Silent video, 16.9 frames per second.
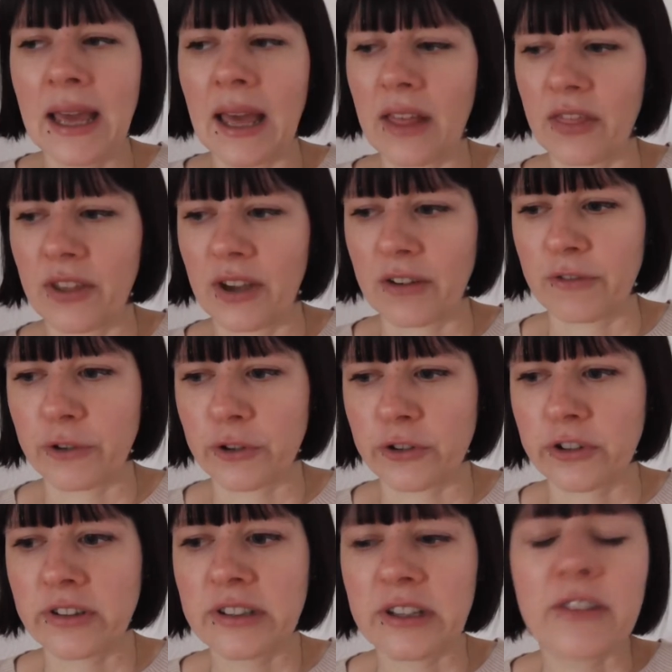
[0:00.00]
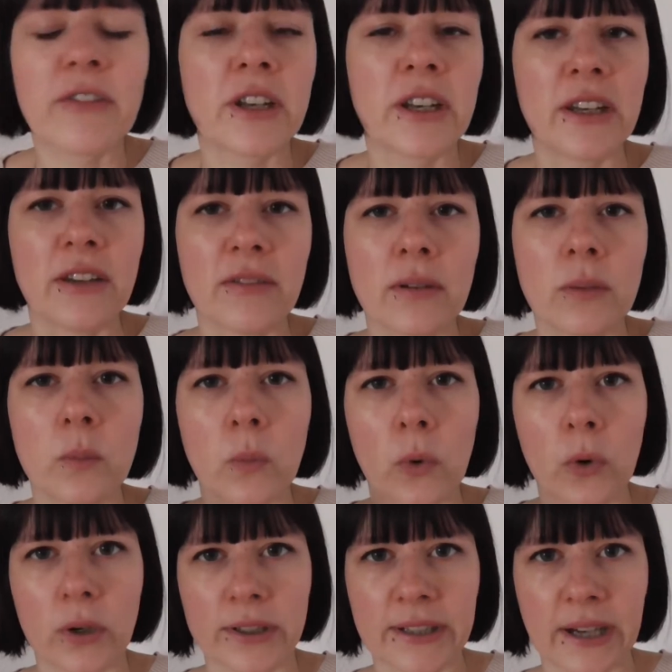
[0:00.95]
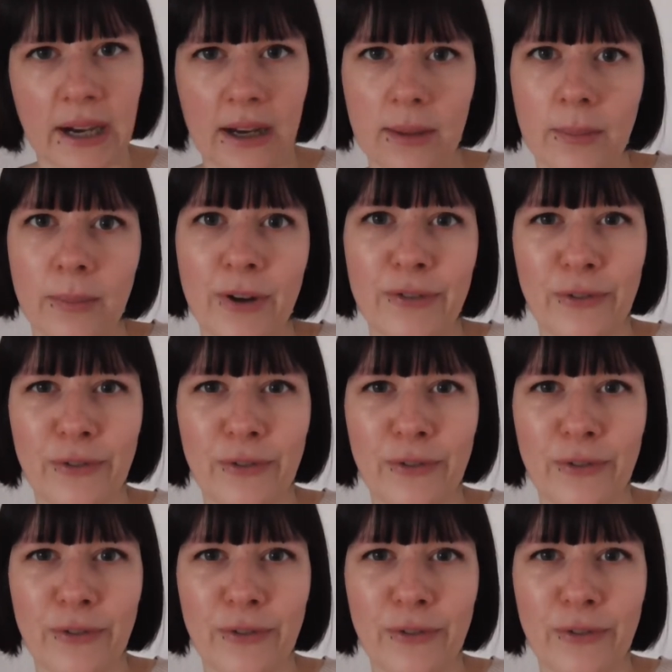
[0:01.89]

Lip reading: and therefore just given even more time